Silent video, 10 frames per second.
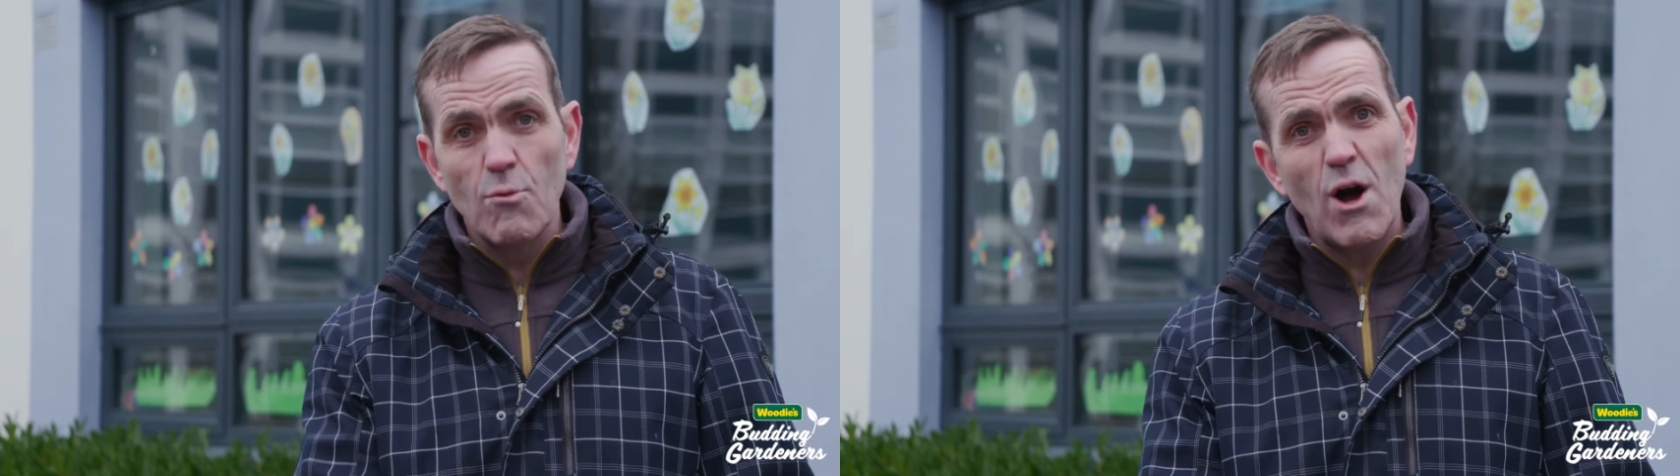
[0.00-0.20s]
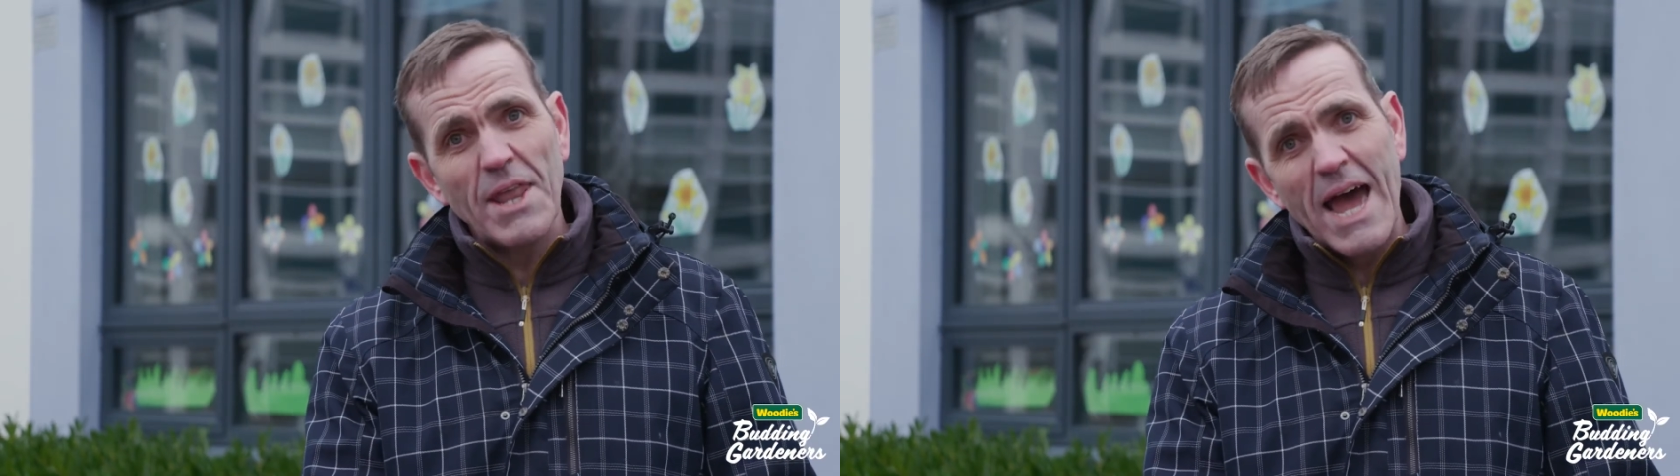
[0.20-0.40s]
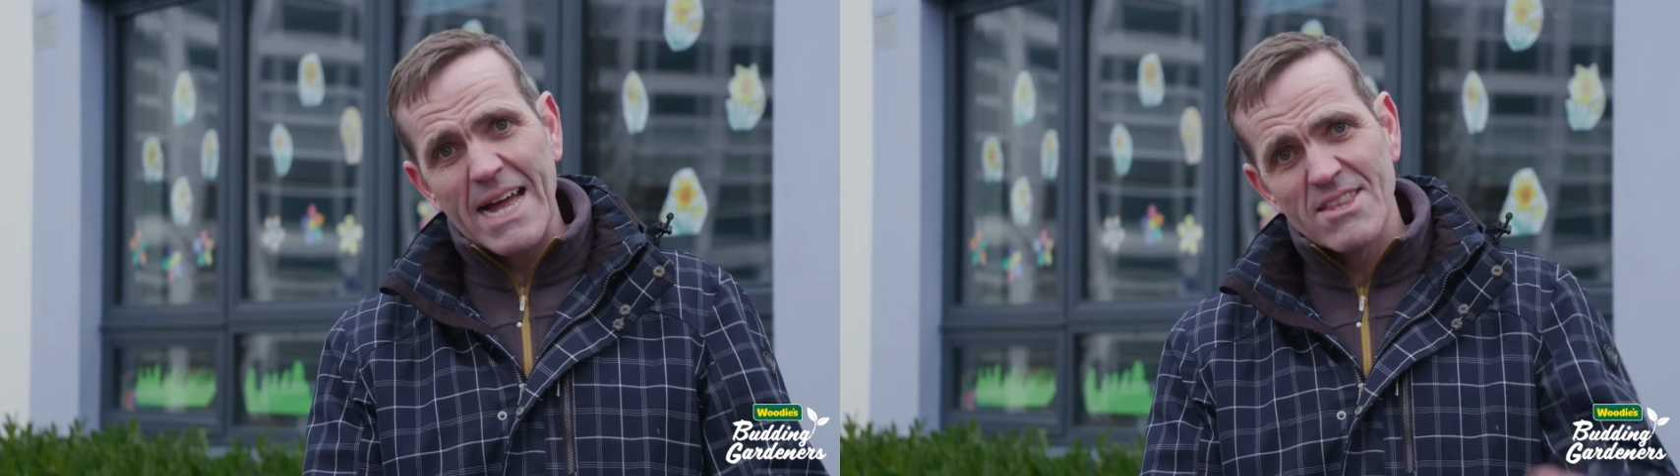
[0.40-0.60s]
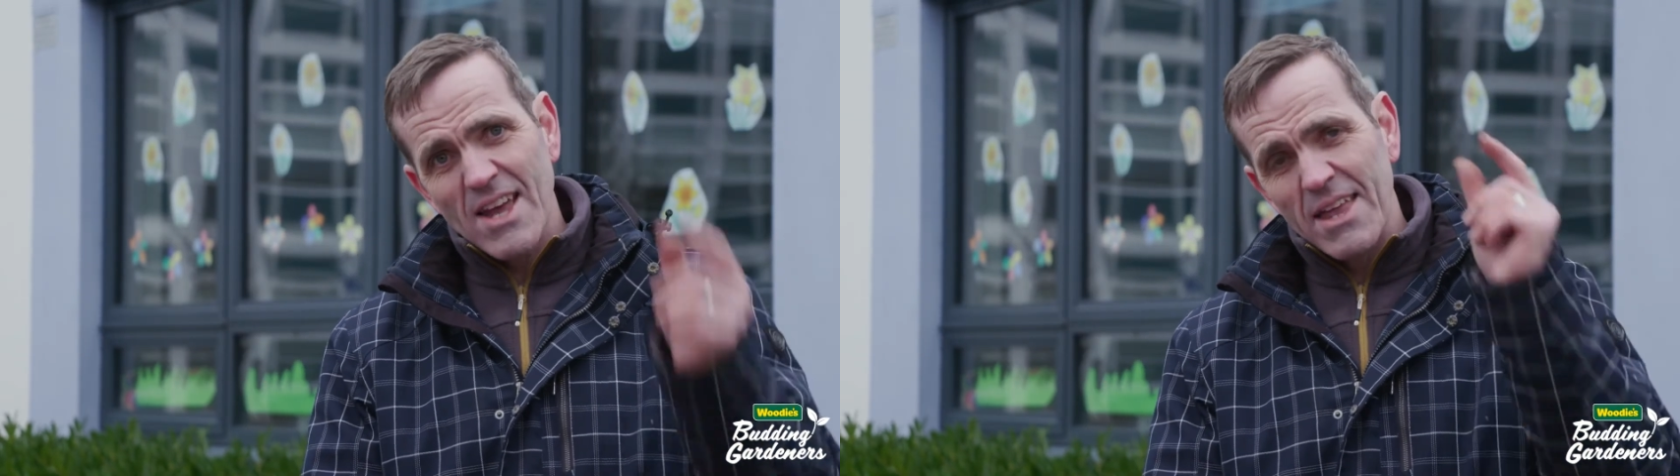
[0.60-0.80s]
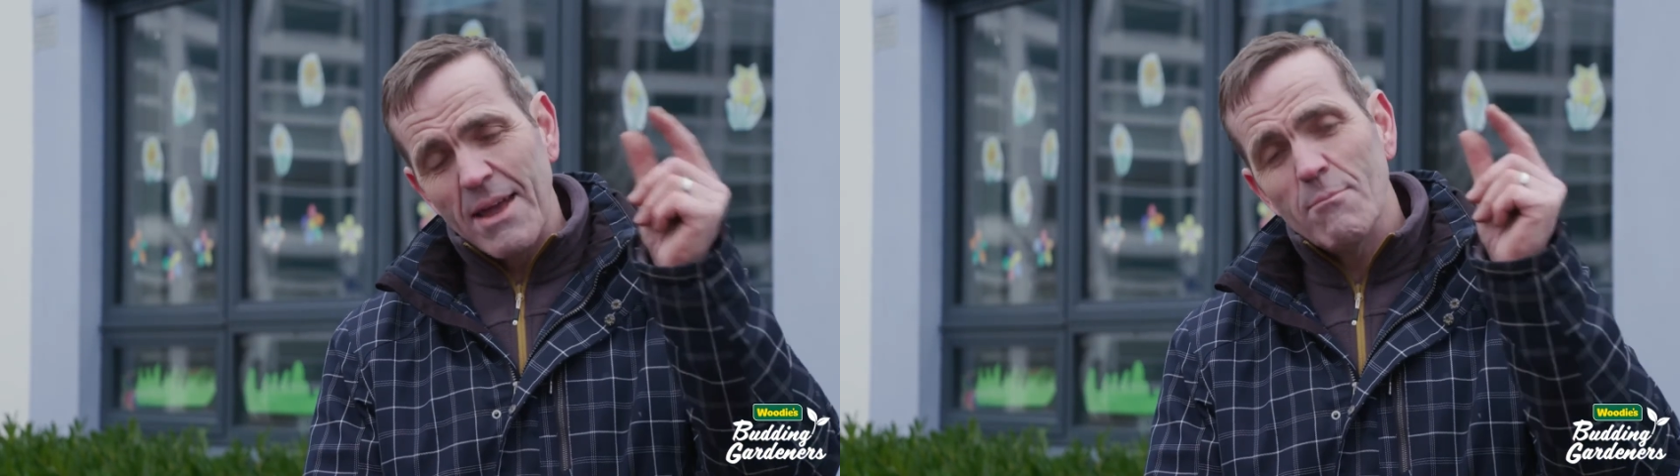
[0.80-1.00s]
one hand
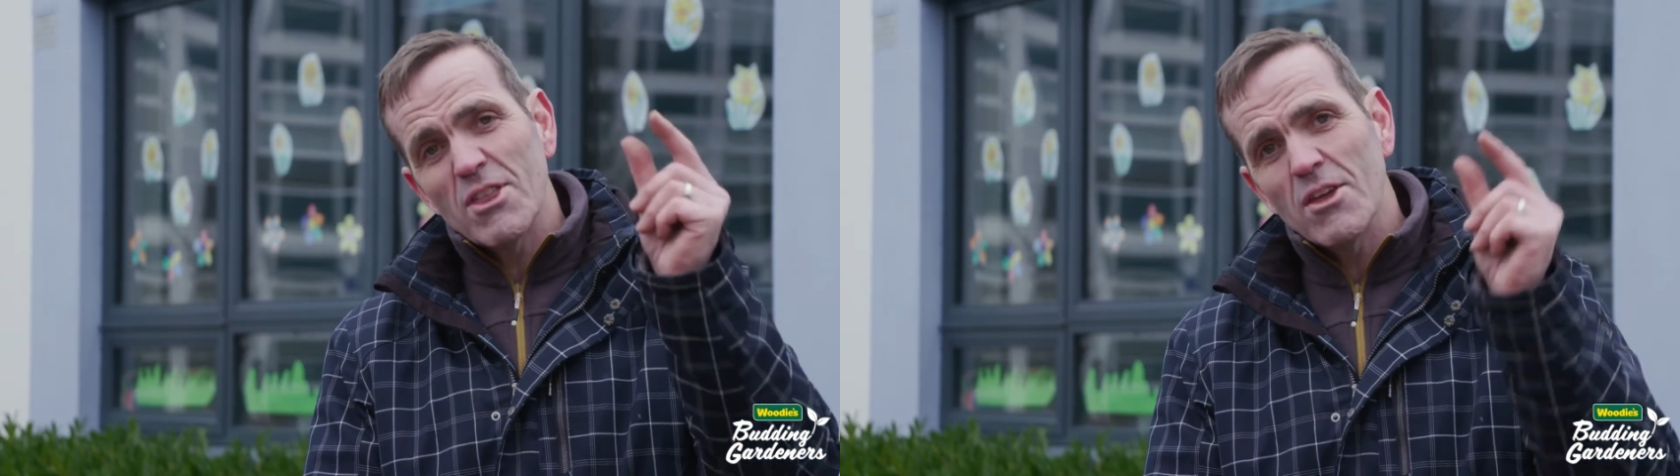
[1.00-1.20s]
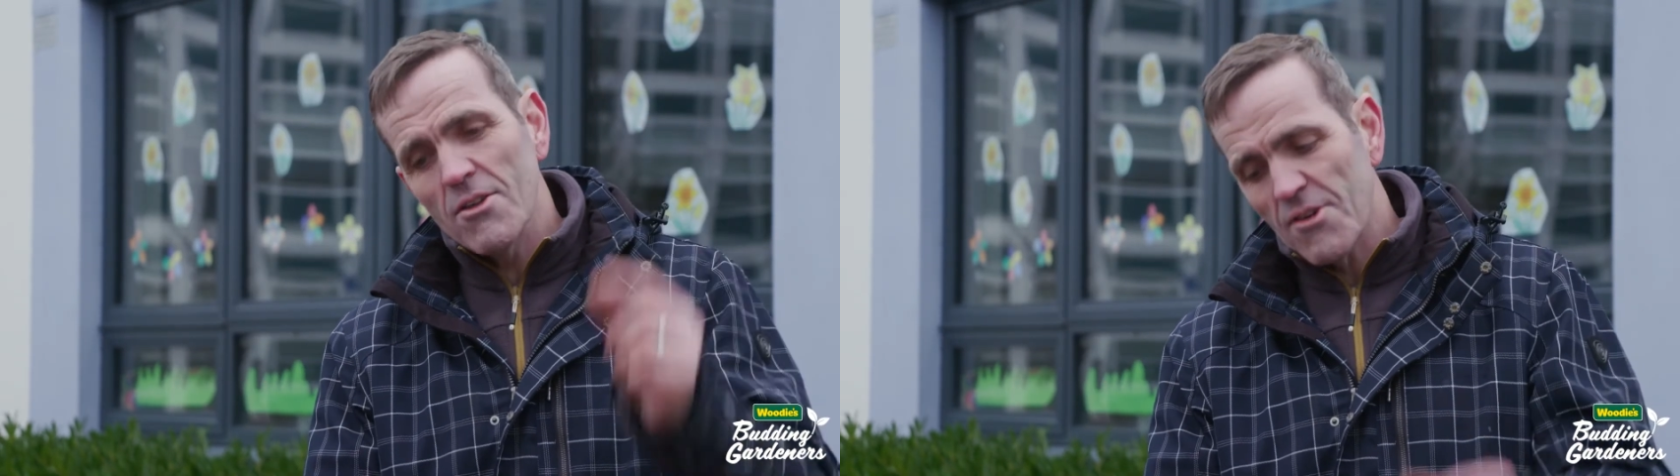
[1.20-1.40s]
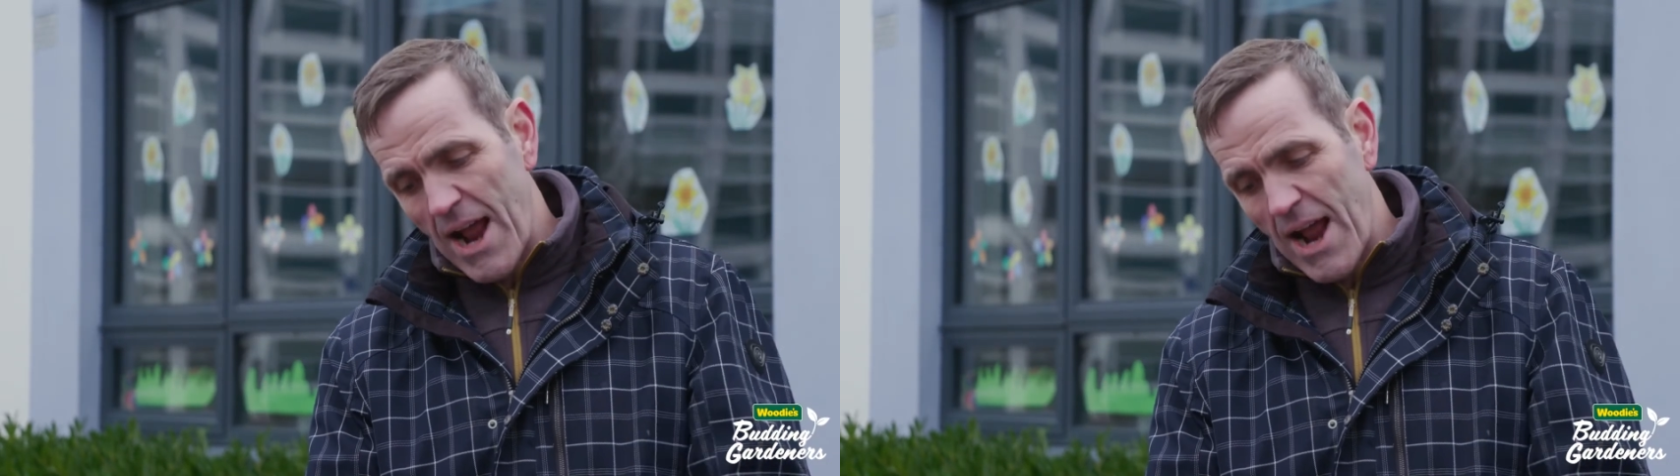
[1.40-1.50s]
and then with the other